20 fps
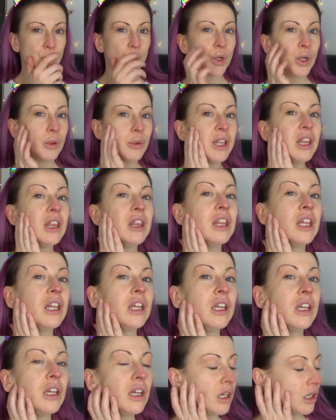What do we
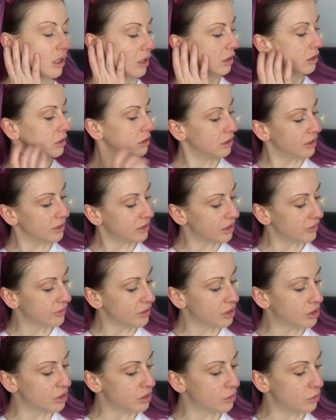think? Let's have a
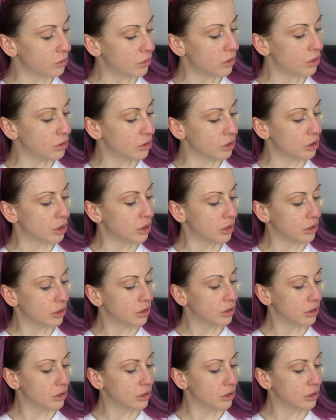swatch.